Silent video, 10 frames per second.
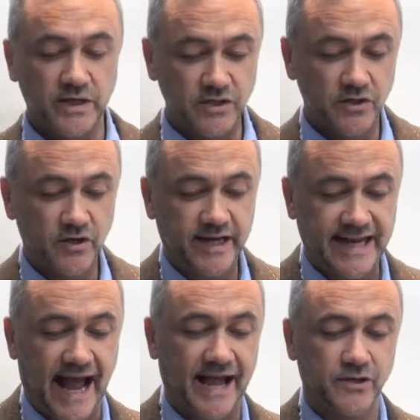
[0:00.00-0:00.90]
when you're
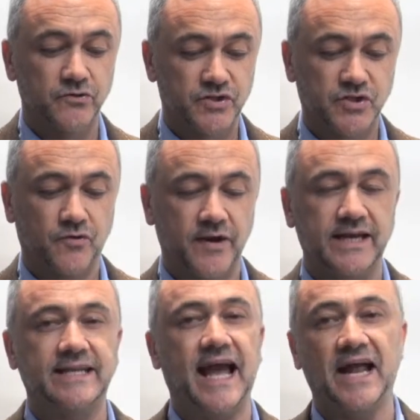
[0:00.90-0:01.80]
looking at your
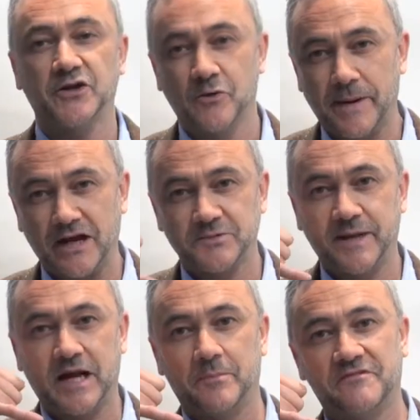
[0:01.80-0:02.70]
screen and you're about to
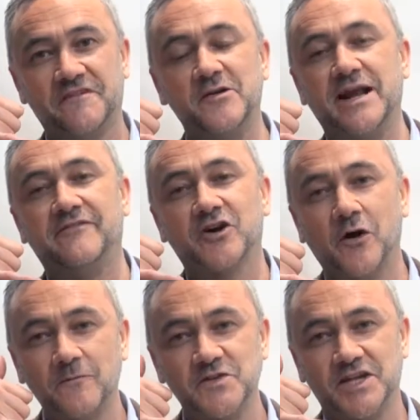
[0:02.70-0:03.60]
pick up the phone and have a
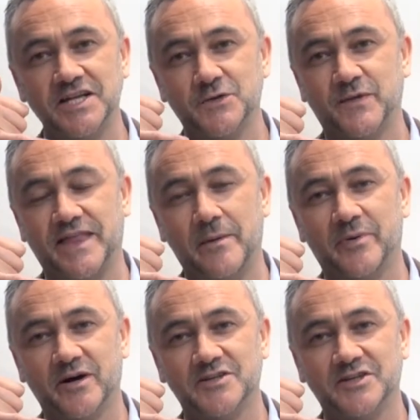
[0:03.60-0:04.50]
conversation with that
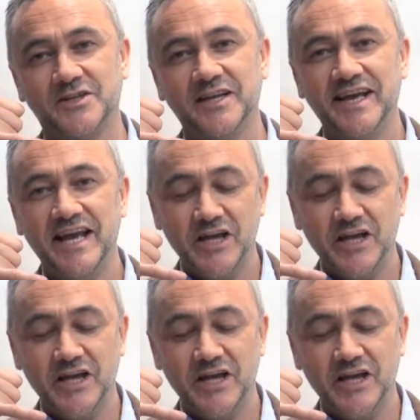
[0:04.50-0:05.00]
person,